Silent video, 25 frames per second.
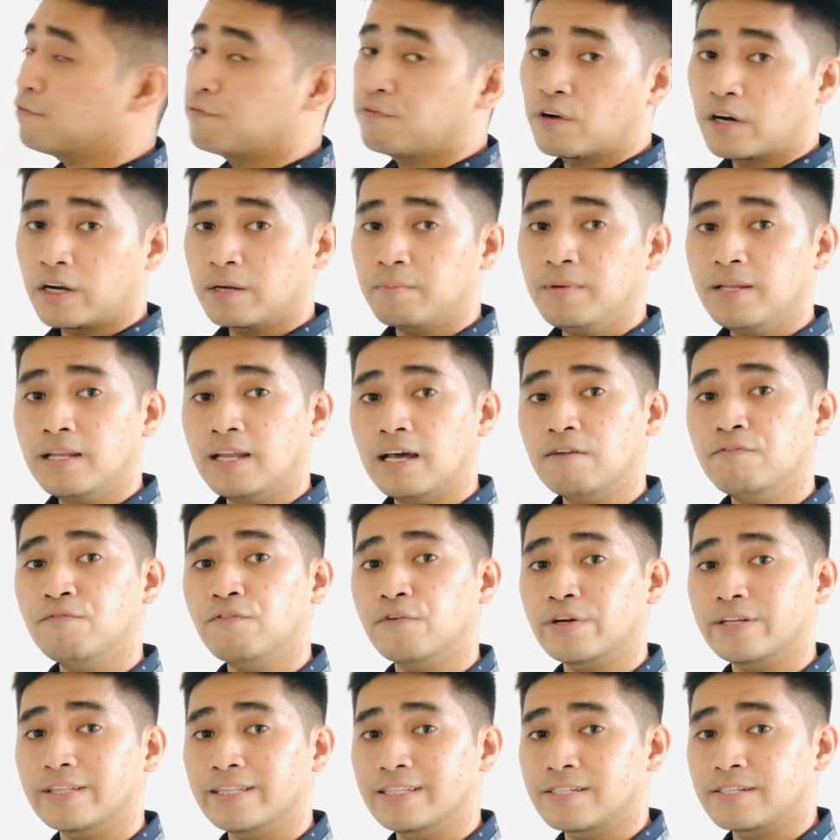formula
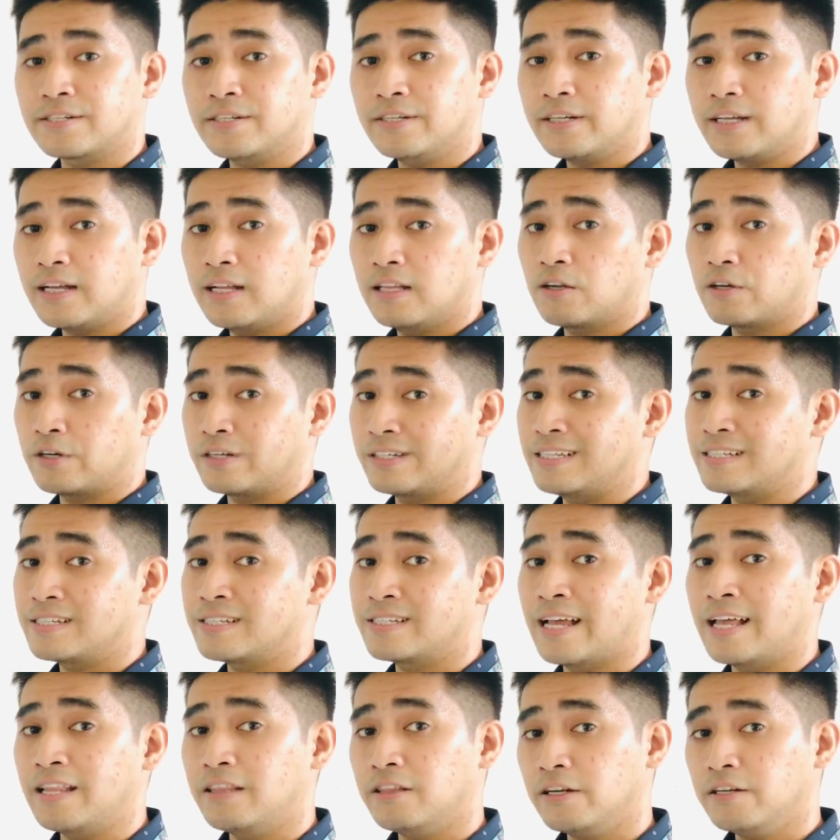for the circle, or the
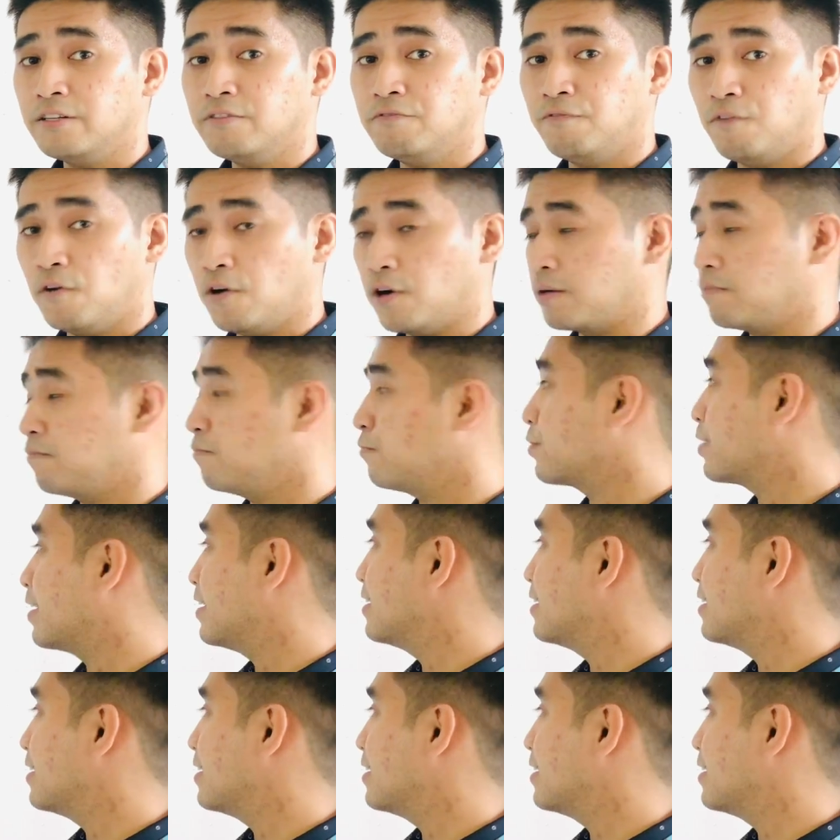standard form for